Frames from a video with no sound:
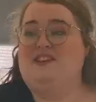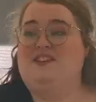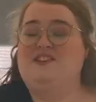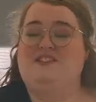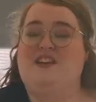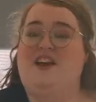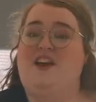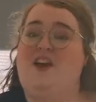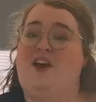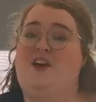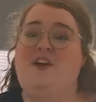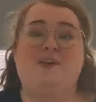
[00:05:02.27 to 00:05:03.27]
you can do that at
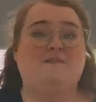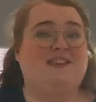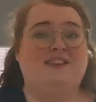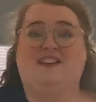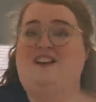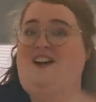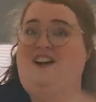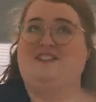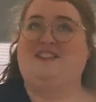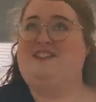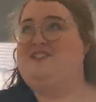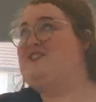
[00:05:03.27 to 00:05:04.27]
home, in the
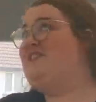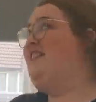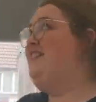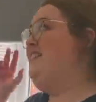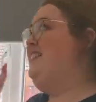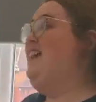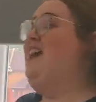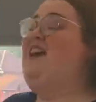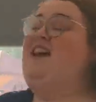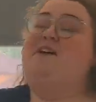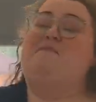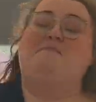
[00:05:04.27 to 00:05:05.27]
garden, during this
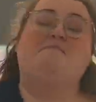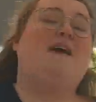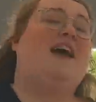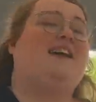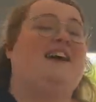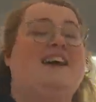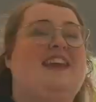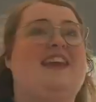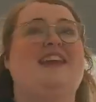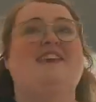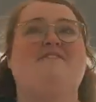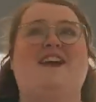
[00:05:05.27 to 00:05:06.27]
mega
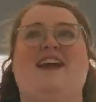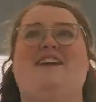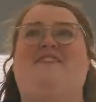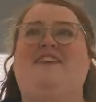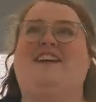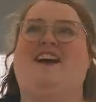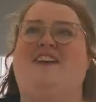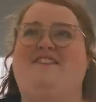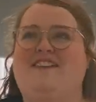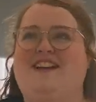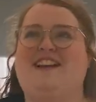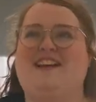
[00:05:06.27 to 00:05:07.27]
heat wave we're
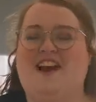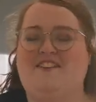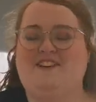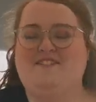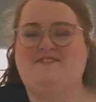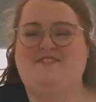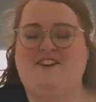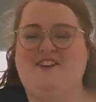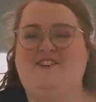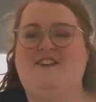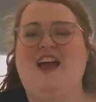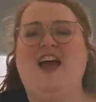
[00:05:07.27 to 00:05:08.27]
currently going
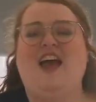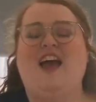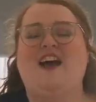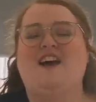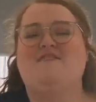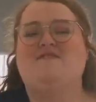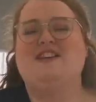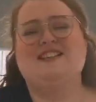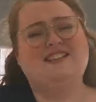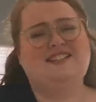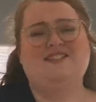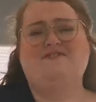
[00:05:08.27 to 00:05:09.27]
through.
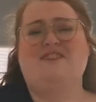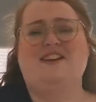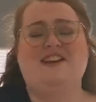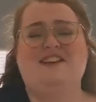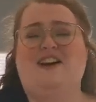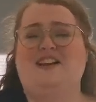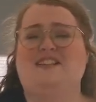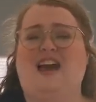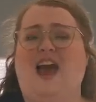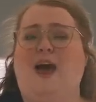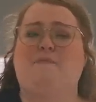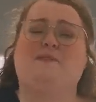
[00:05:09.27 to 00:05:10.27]
It's just a really nice
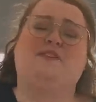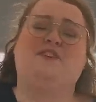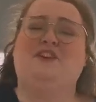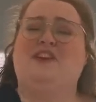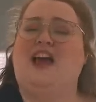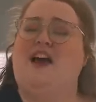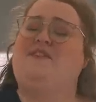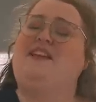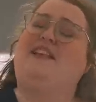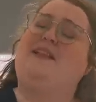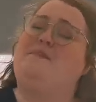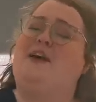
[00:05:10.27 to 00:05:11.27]
app that you can have a
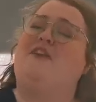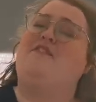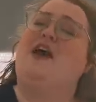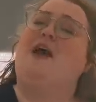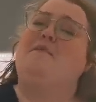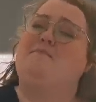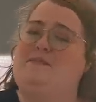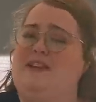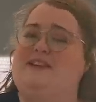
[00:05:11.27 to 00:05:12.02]
little bit of me